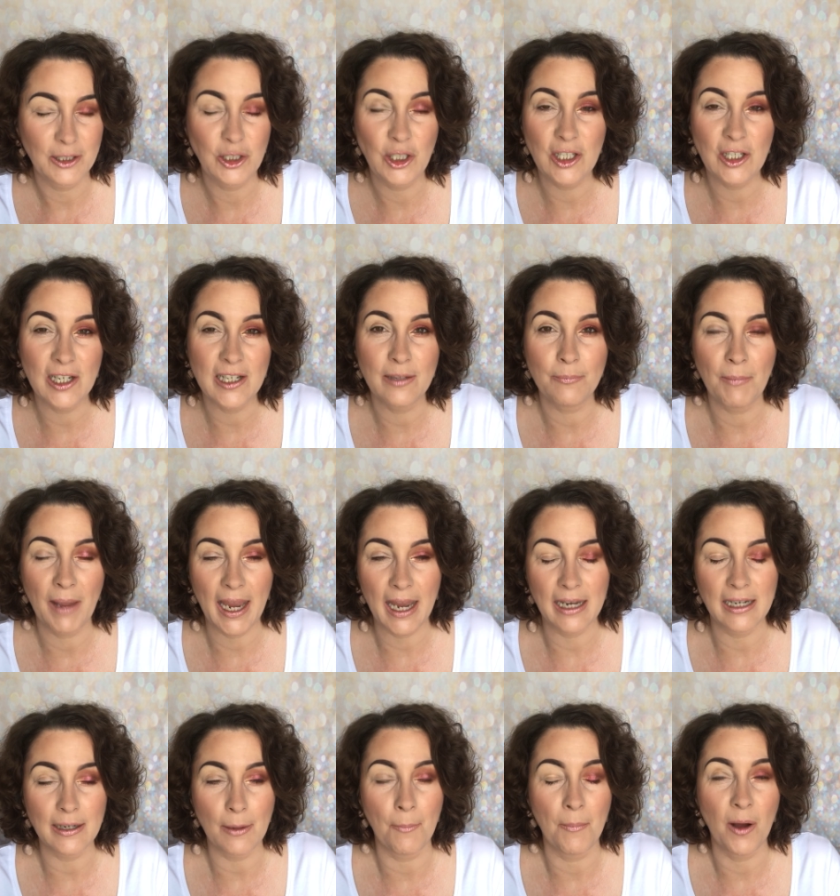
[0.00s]
she just
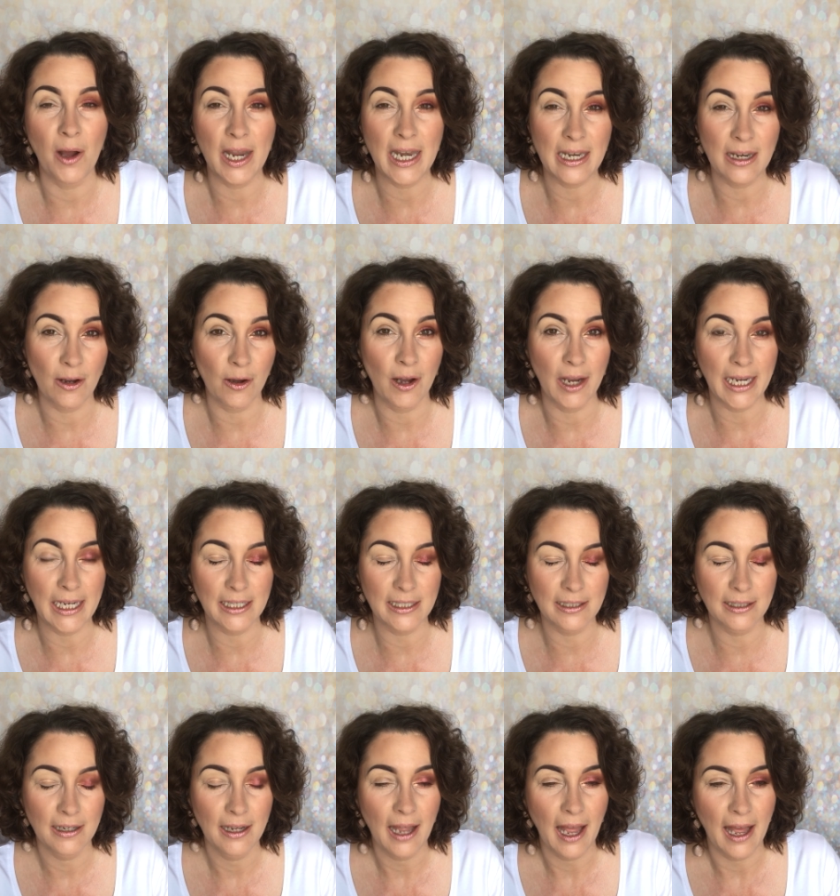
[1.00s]
made my
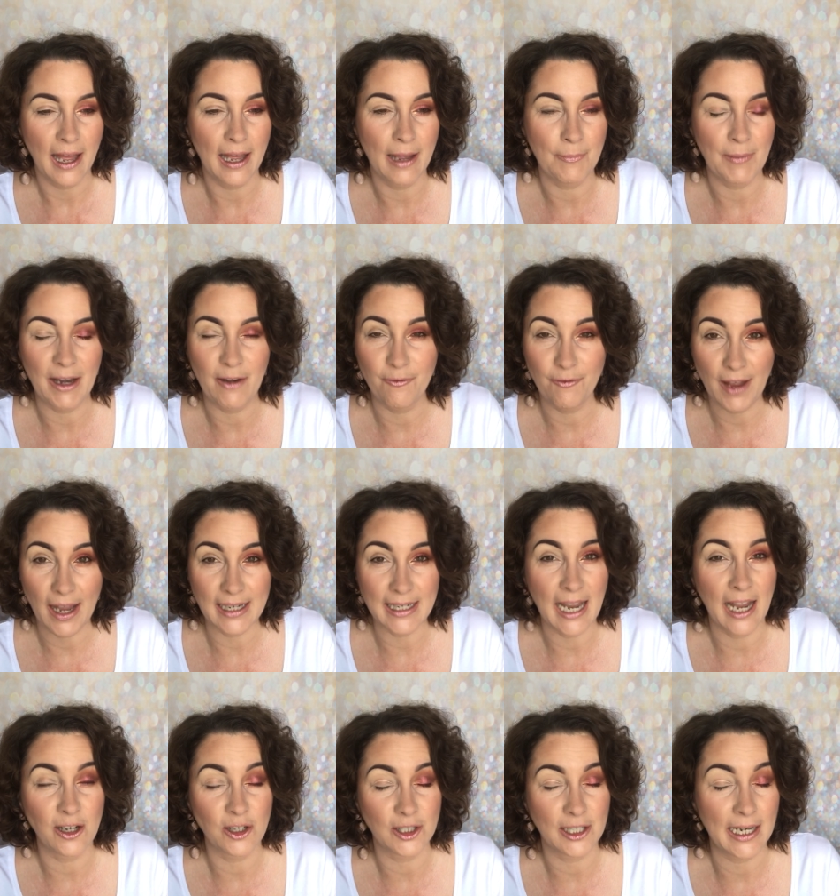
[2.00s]
night. Um, in fact,
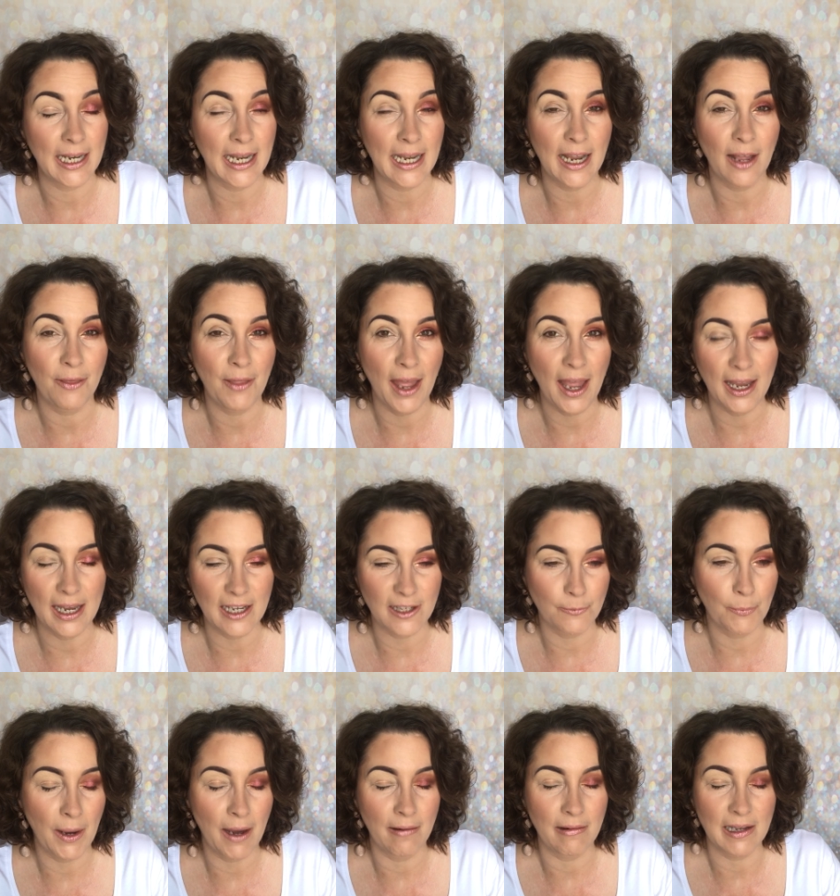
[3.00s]
actually, that
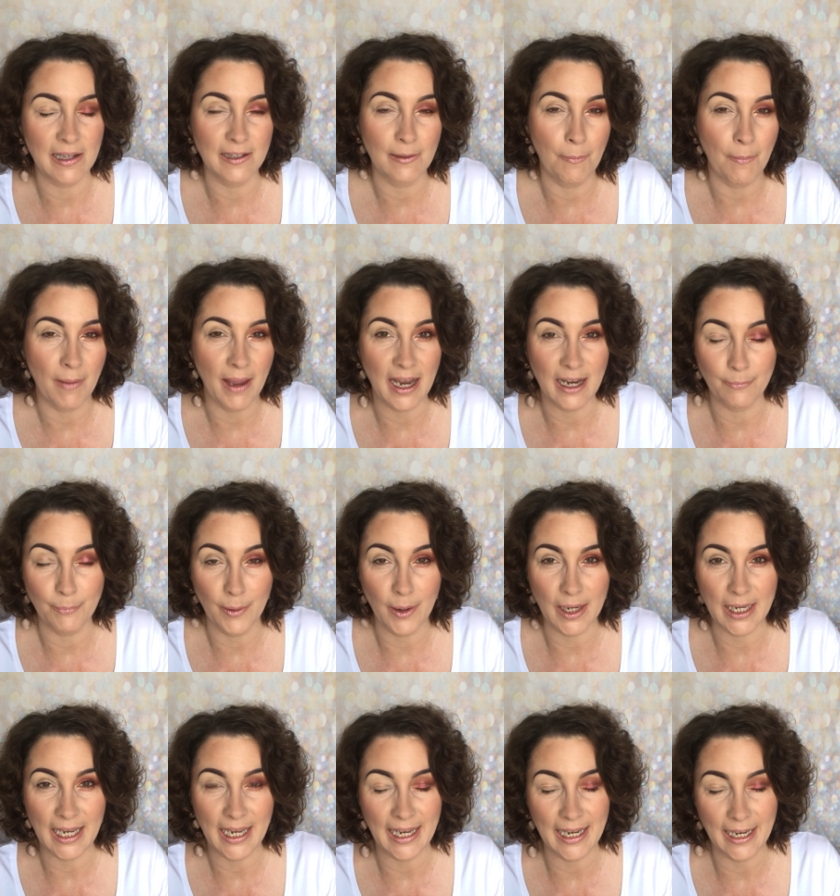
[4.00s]
experience made
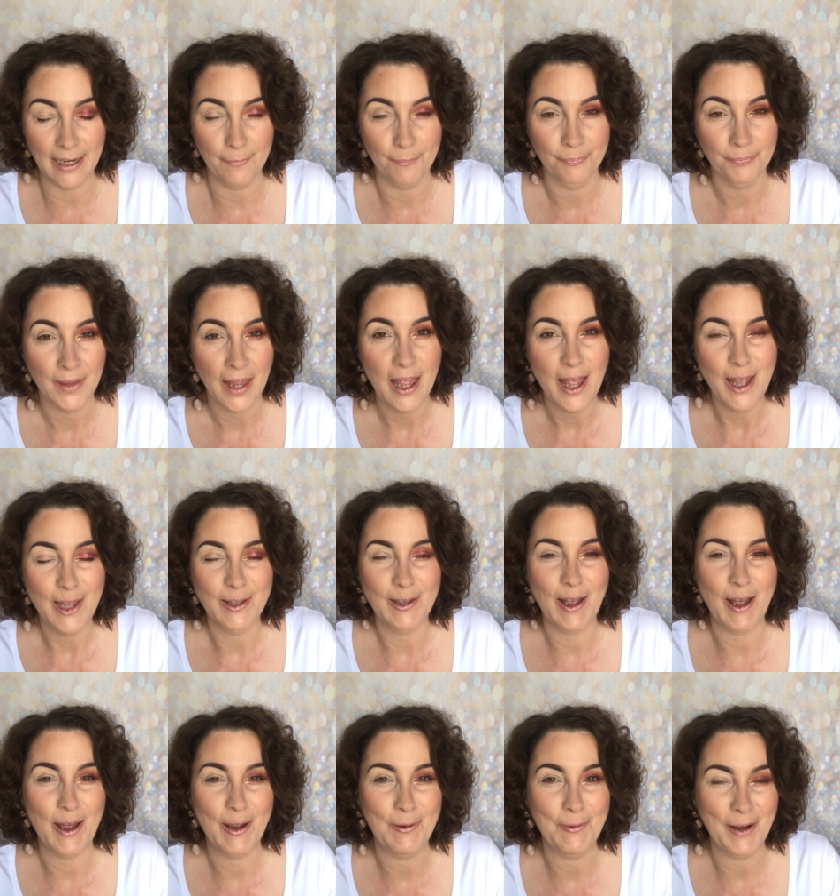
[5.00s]
my year.
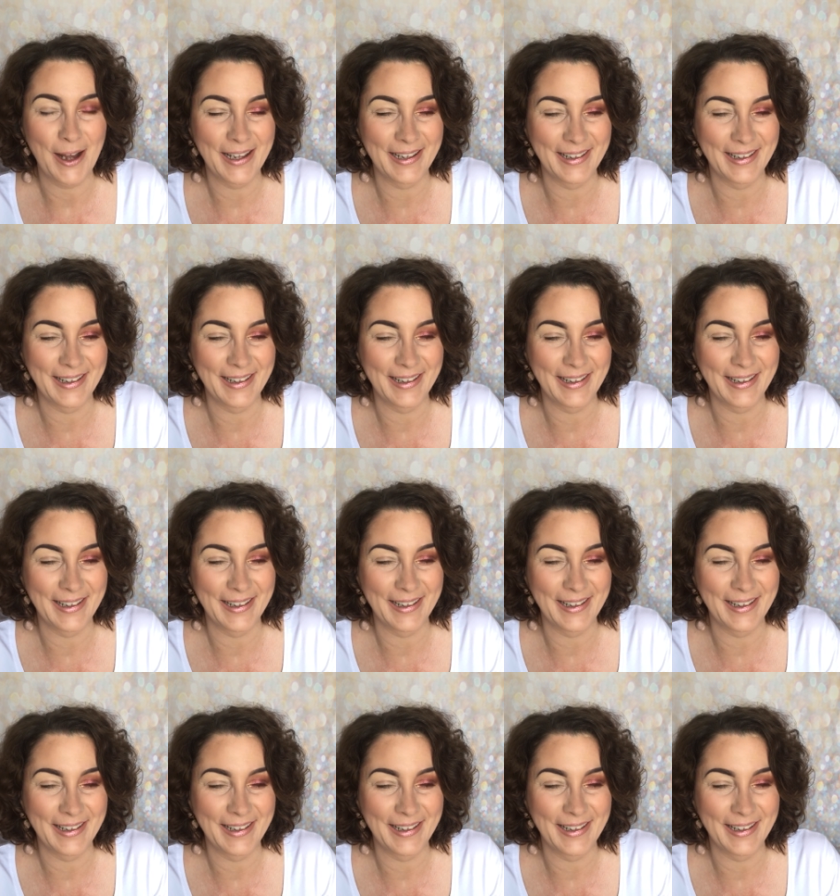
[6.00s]
So